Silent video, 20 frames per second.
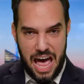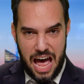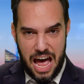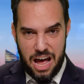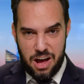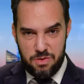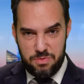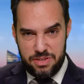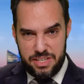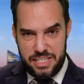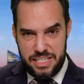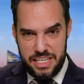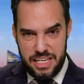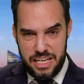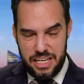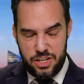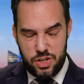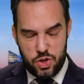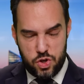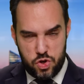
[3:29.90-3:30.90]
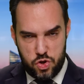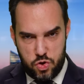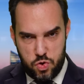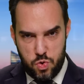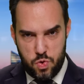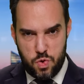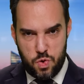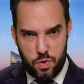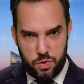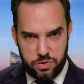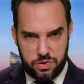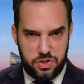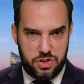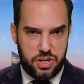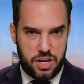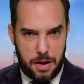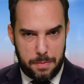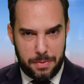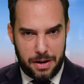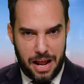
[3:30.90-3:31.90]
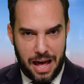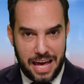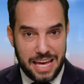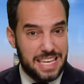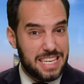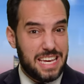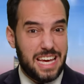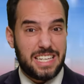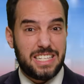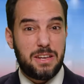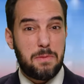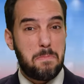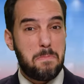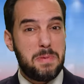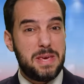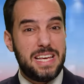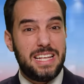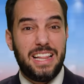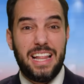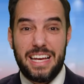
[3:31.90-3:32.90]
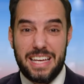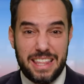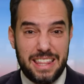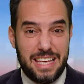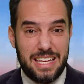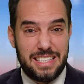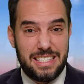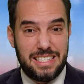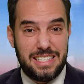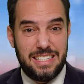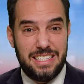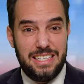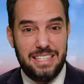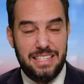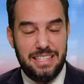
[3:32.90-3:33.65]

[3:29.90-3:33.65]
How did Google's Gemini get to be like this?